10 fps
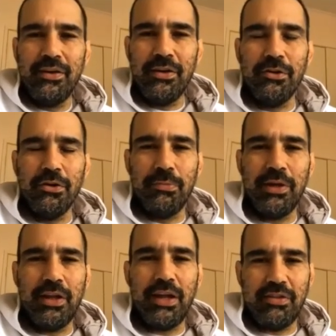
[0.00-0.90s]
You know what I
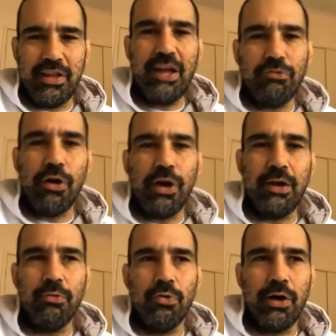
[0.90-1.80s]
mean? That's what
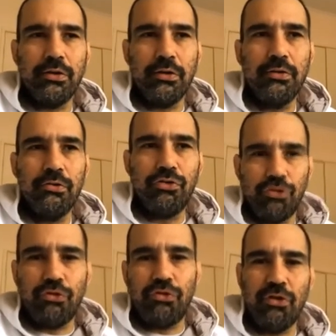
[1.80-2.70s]
I want
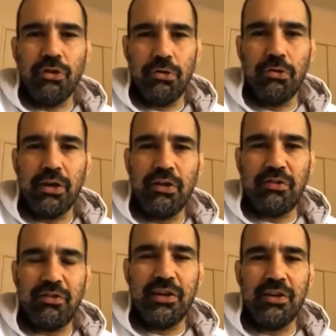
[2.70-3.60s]
to see on
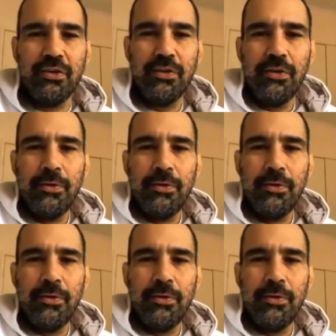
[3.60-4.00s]
no-gi scene.